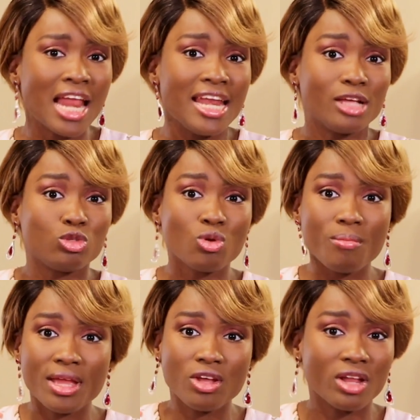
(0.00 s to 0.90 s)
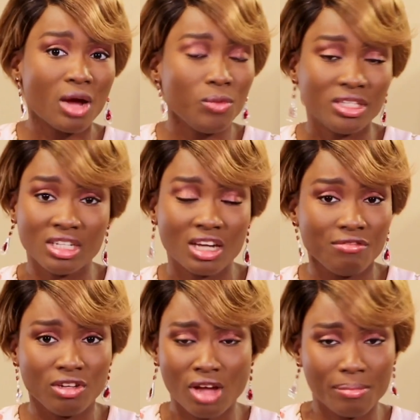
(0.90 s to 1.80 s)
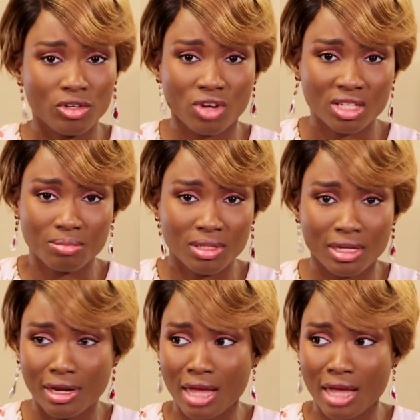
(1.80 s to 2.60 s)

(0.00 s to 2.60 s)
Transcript: There are so many other ways HIV can be transmitted,